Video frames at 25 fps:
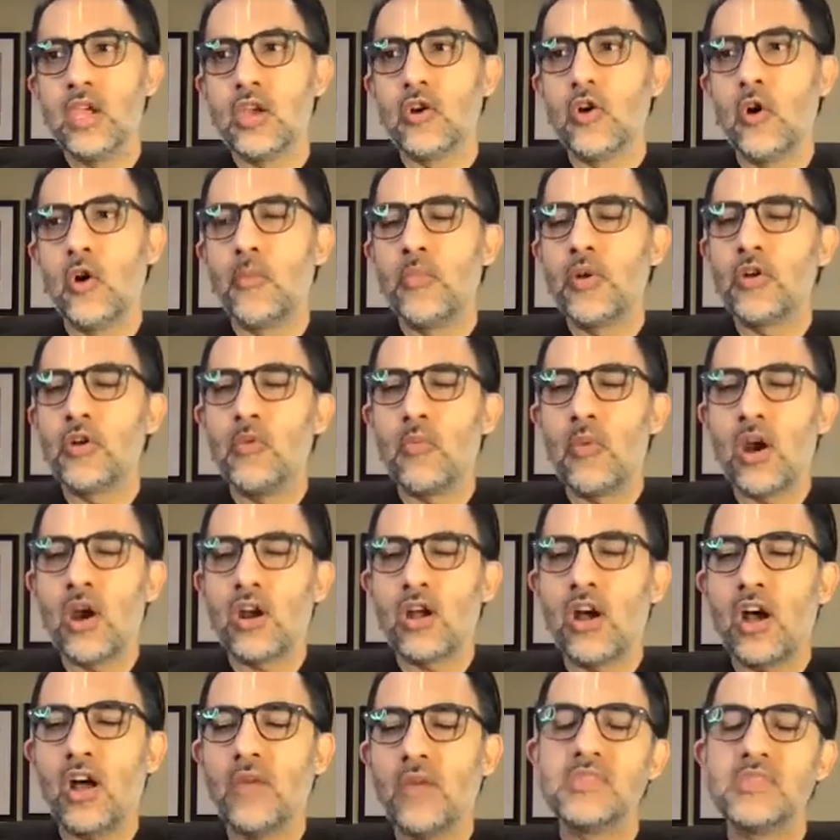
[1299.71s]
Gopakumar
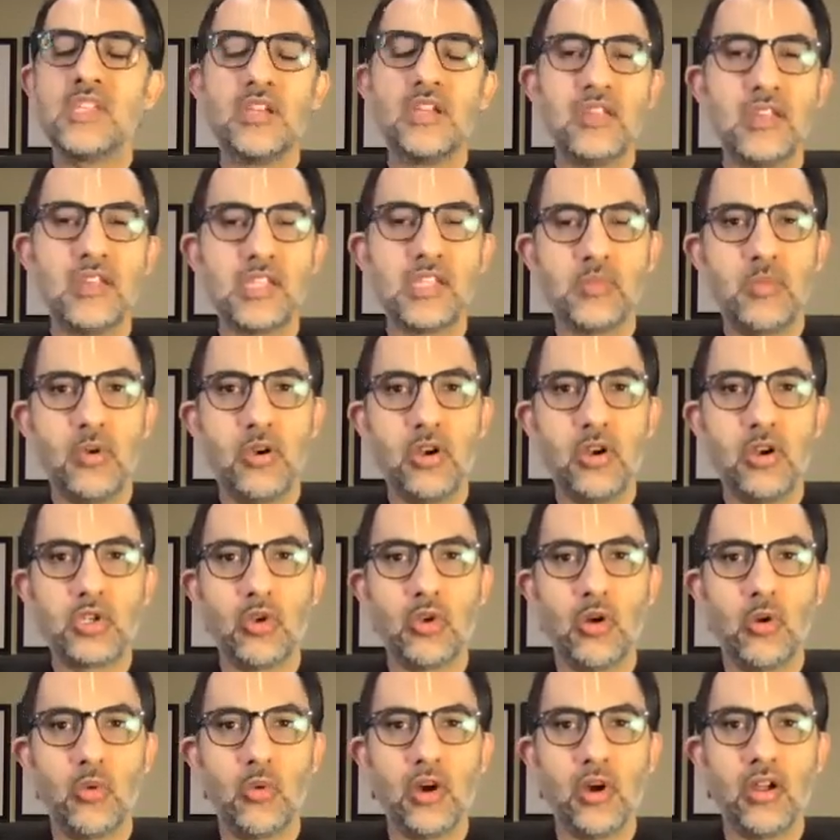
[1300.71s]
comes into the
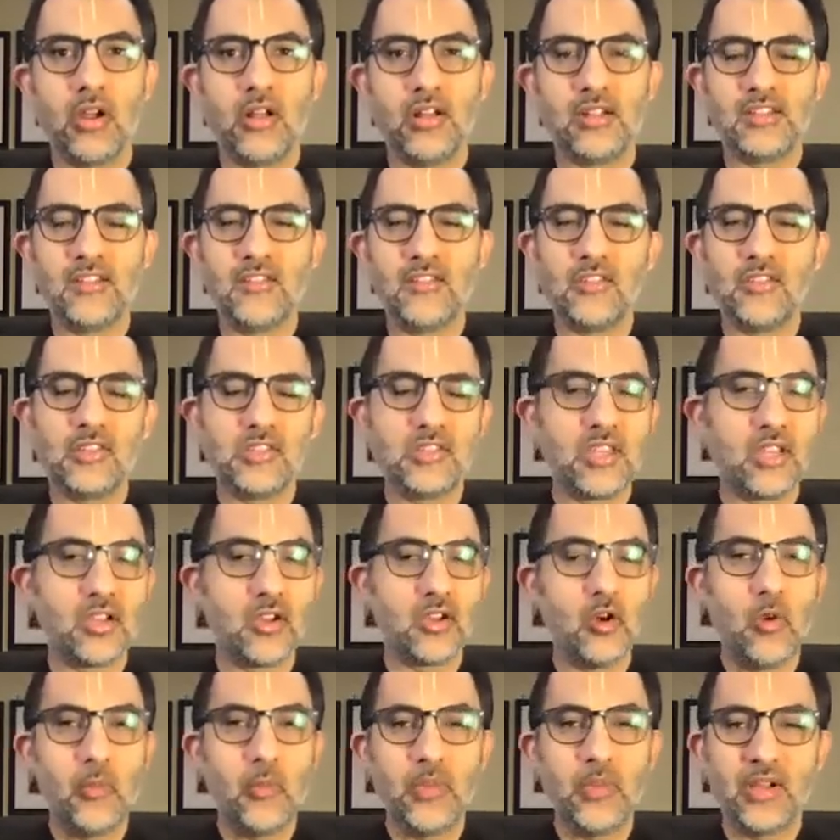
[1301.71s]
spiritual world, and there's the
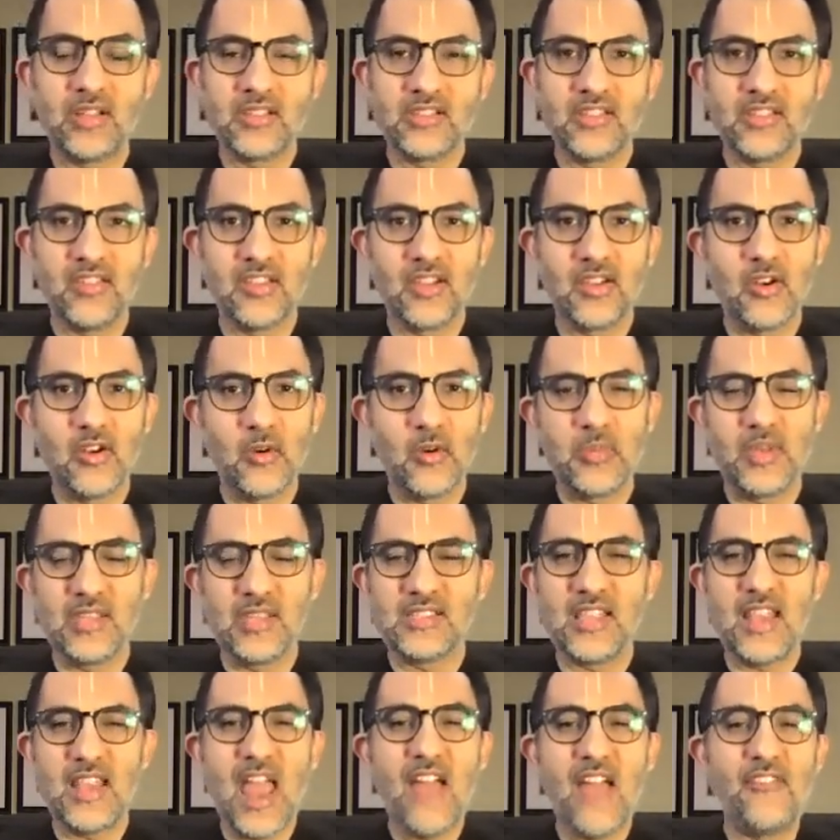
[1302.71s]
Gopas and the Gopis,
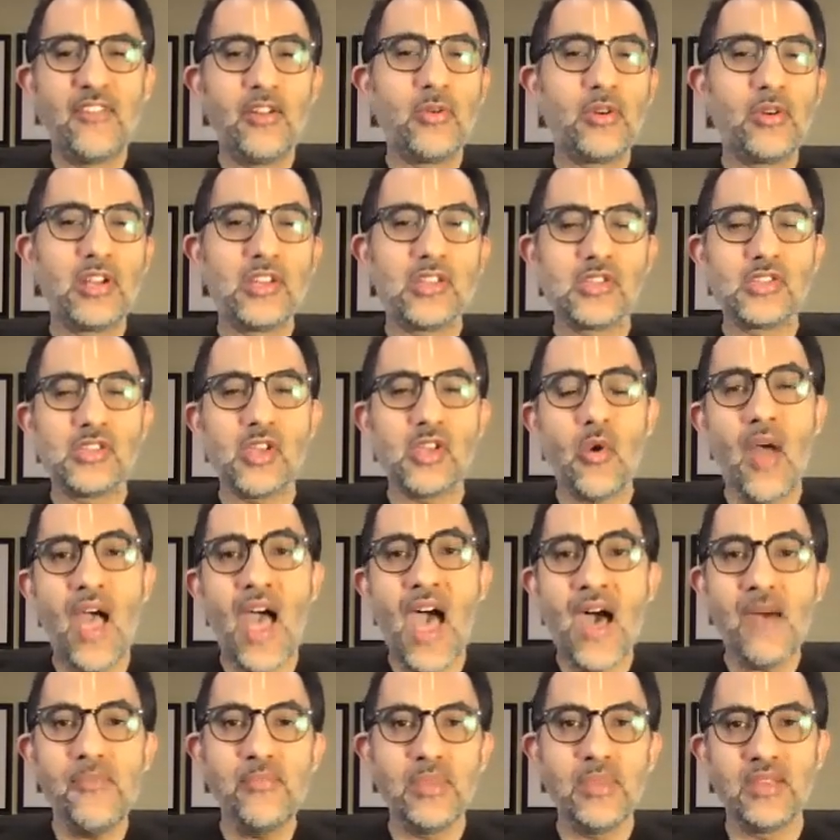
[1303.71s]
and everyone is so
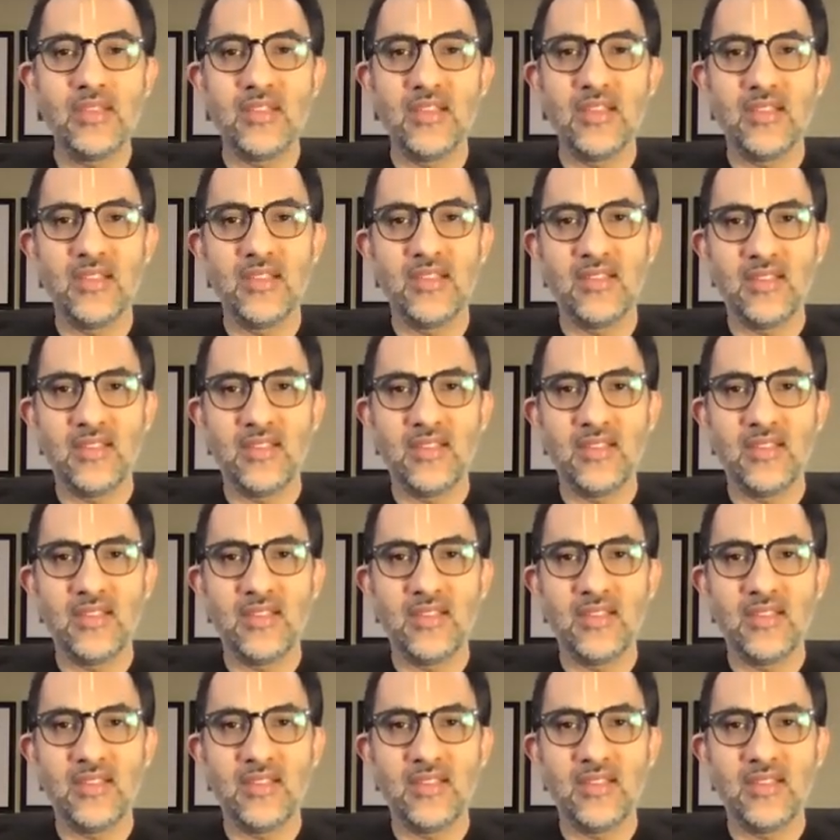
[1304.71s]
happy